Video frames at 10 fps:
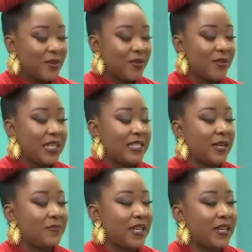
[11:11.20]
go through the
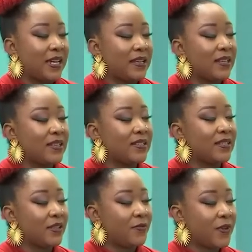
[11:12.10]
steps again. There's
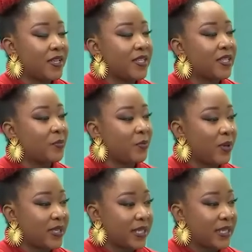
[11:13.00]
the first
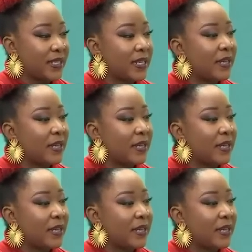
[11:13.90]
process,